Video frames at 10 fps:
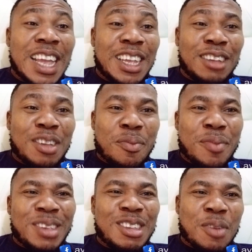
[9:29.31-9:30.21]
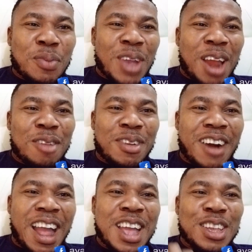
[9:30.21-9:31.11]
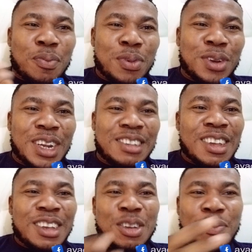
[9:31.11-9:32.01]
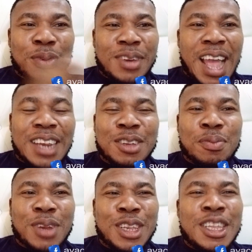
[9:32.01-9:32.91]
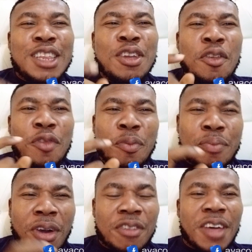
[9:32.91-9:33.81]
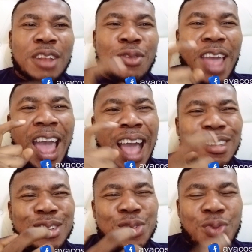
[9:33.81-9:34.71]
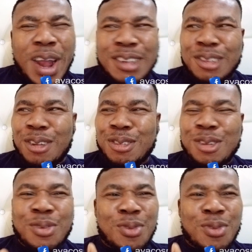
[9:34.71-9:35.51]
They just say, Mrs. You put your aloe vera, you put this, you put that, you put it. Did you ever bother to ask questions?